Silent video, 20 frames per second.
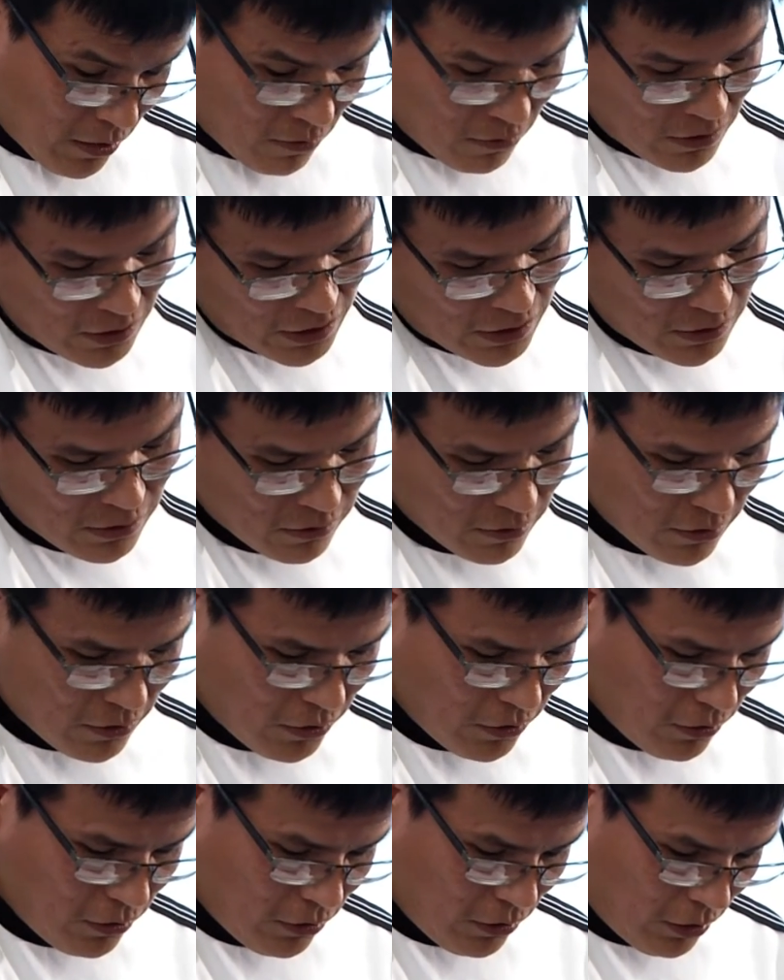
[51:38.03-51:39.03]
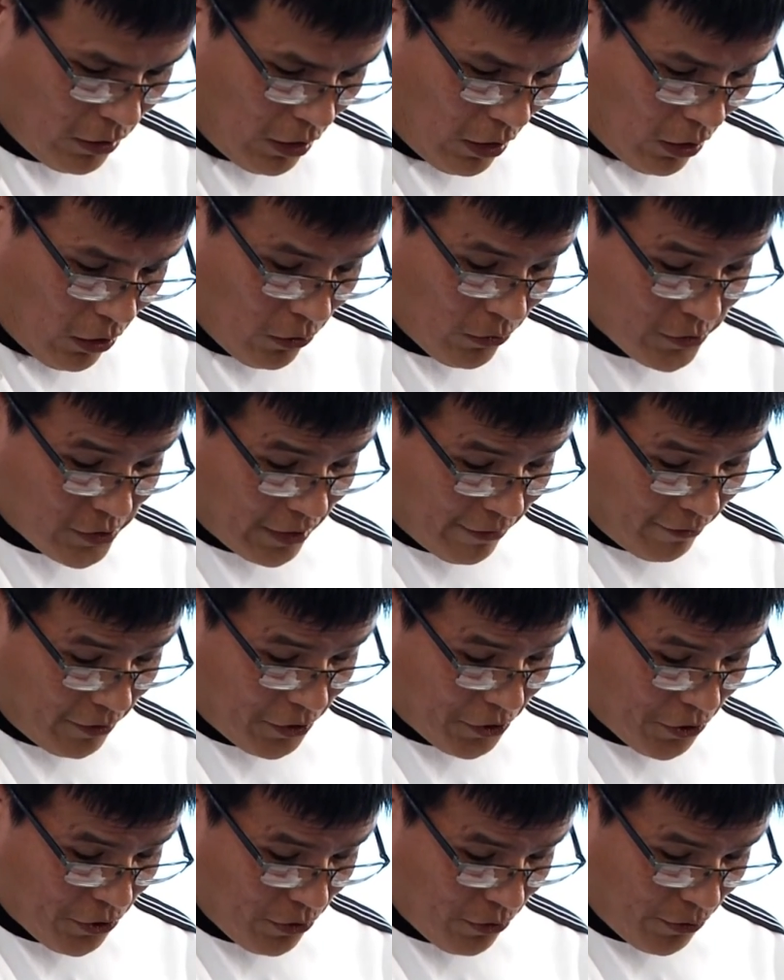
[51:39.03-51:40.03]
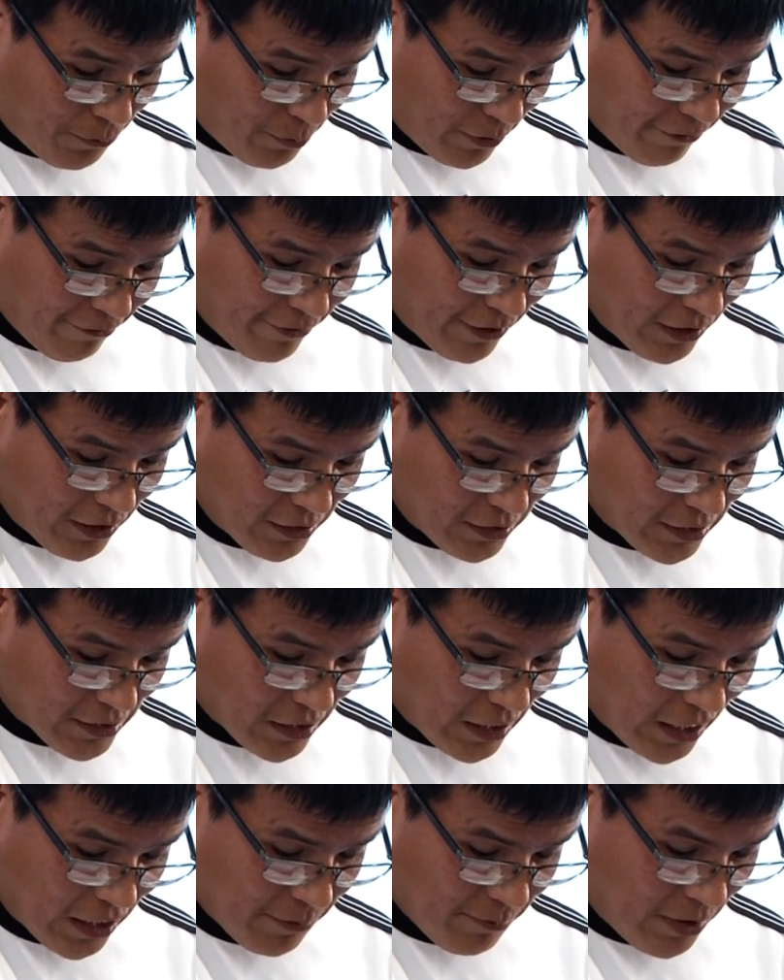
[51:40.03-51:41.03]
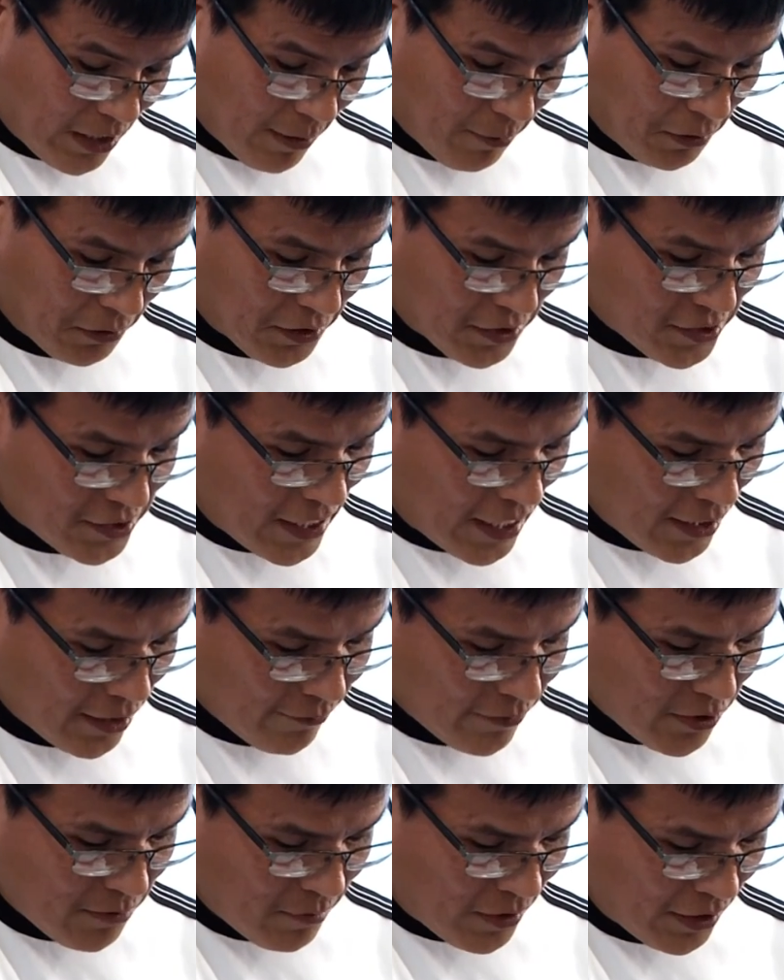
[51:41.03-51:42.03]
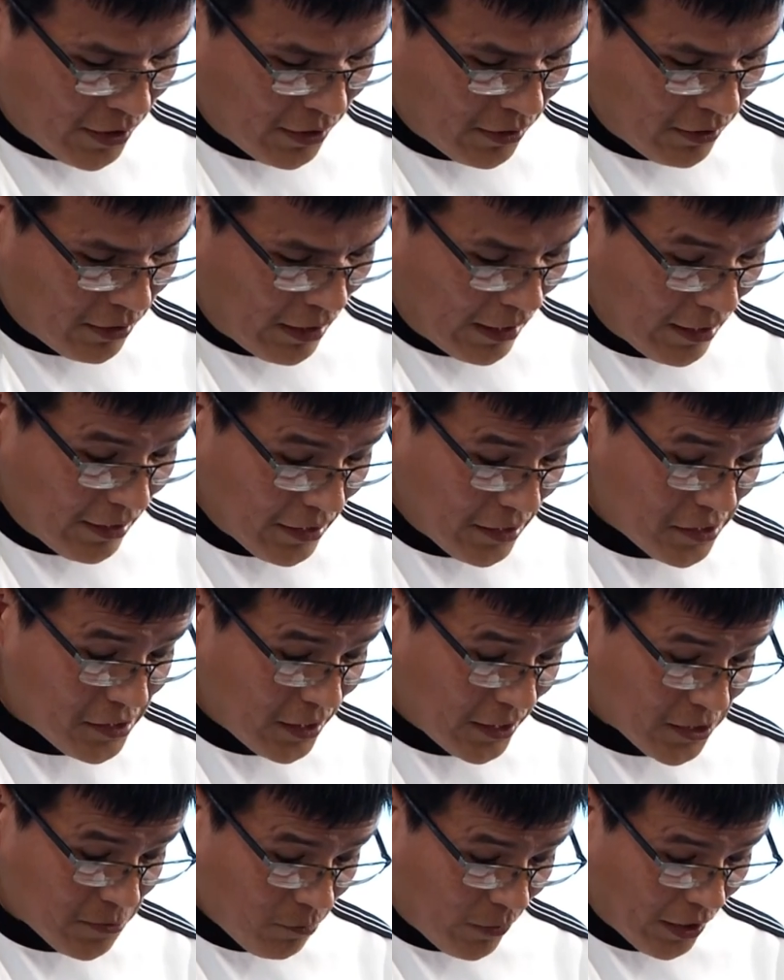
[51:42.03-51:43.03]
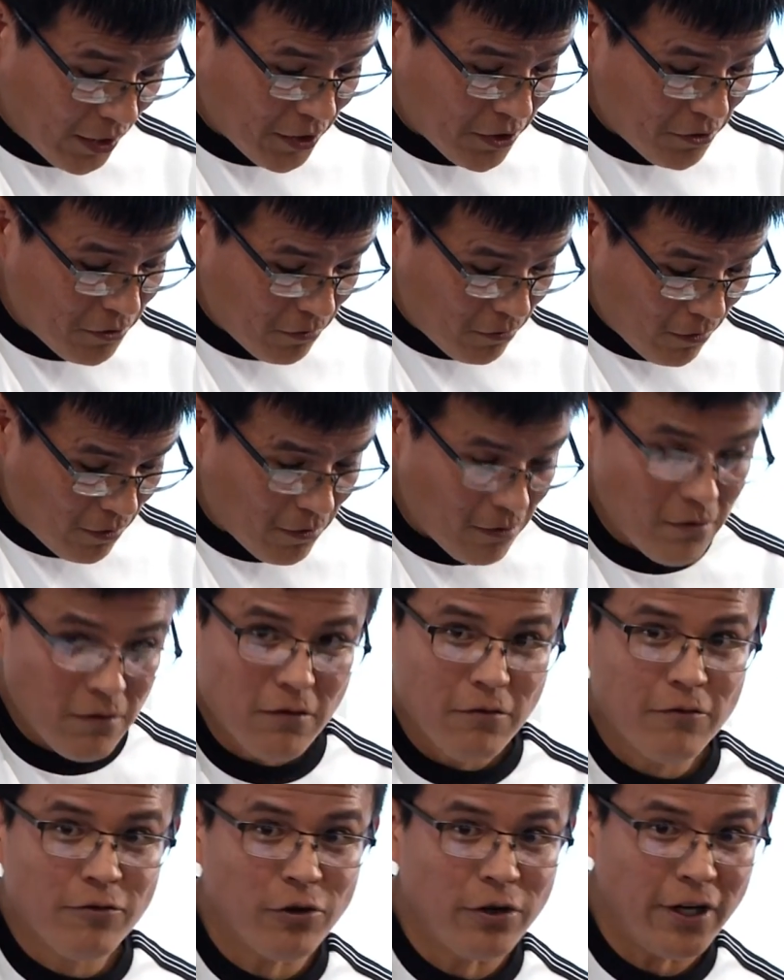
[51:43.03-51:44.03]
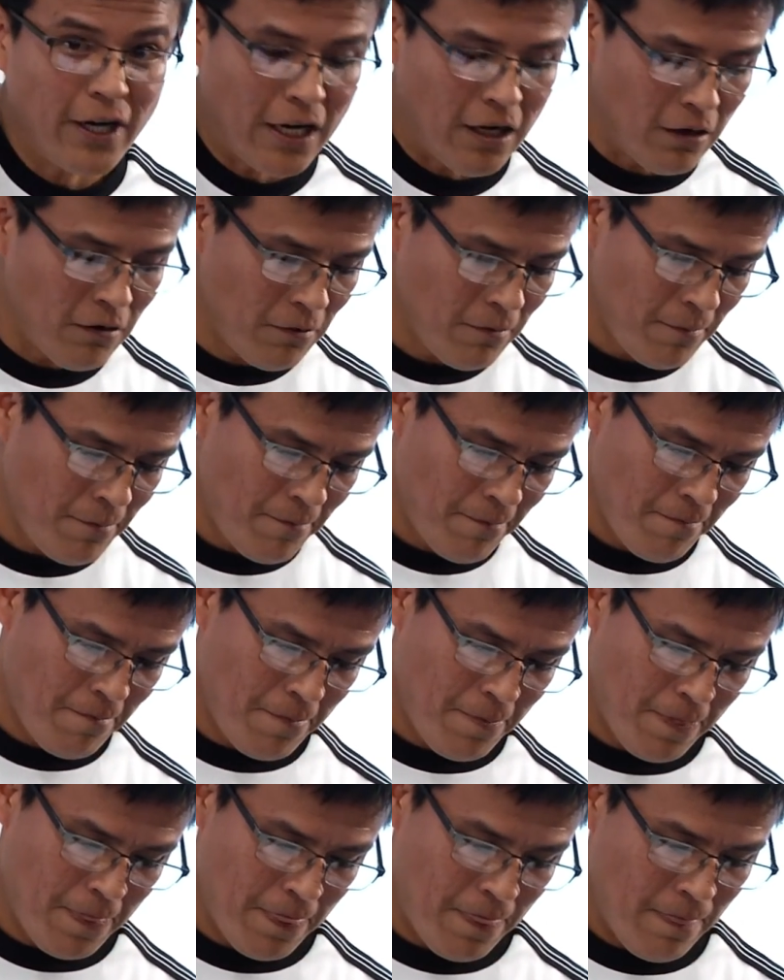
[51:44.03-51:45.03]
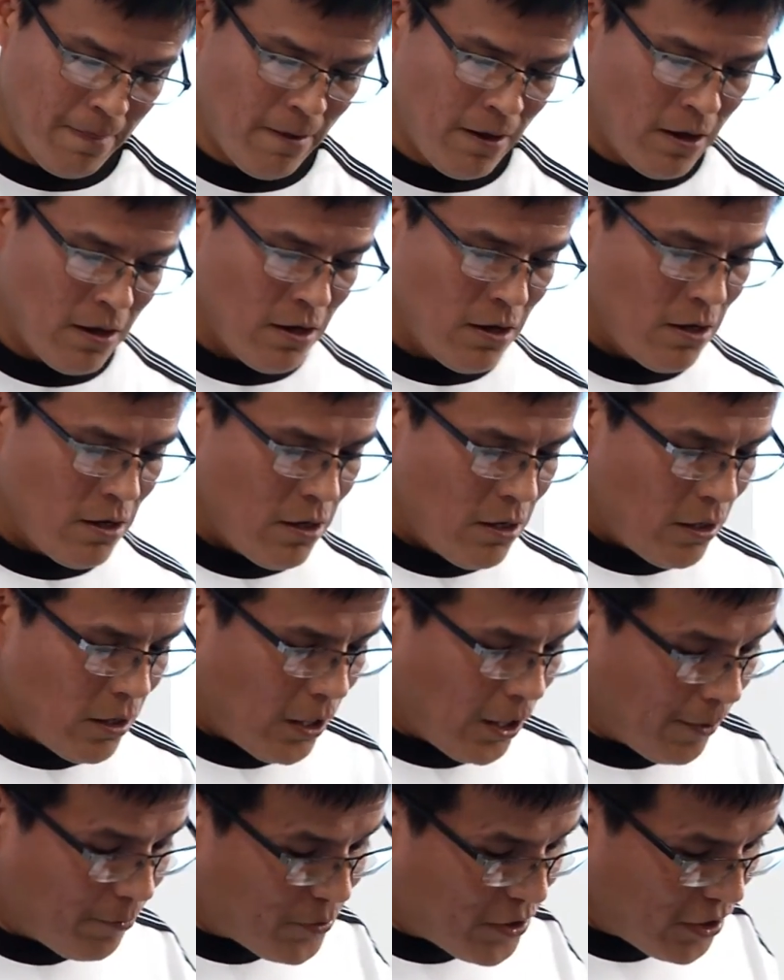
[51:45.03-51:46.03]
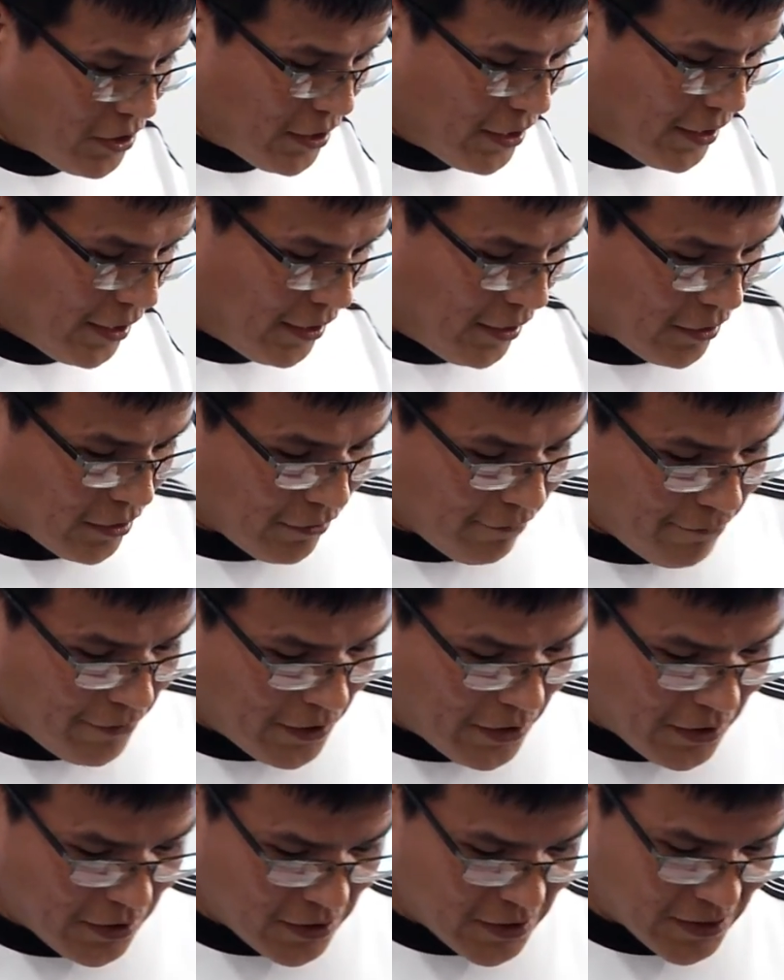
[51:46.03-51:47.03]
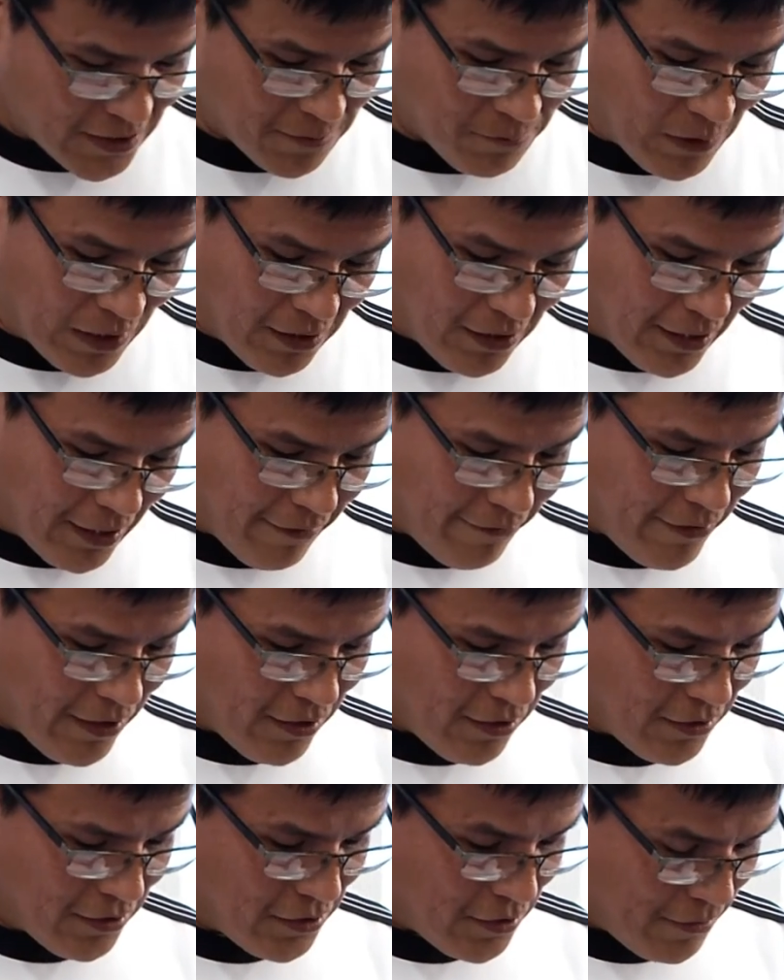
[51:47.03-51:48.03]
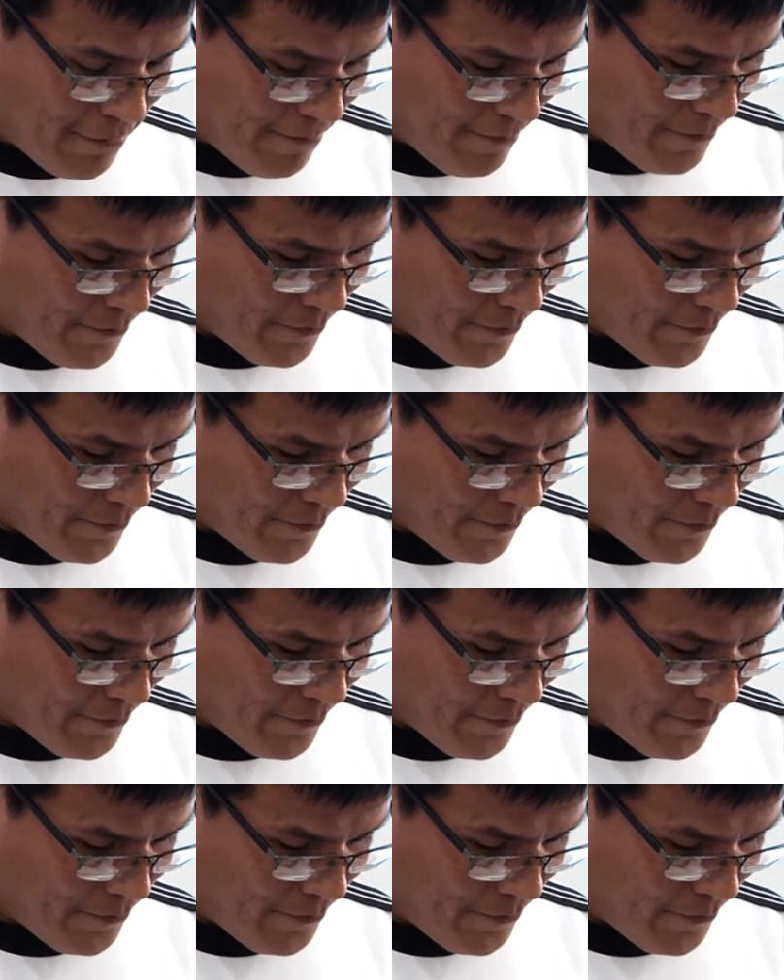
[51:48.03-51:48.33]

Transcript: Well, whosever truth prevails has got to be able to stand up to mine. At least that's my truth for now. Up to inconveniences in my life, that is.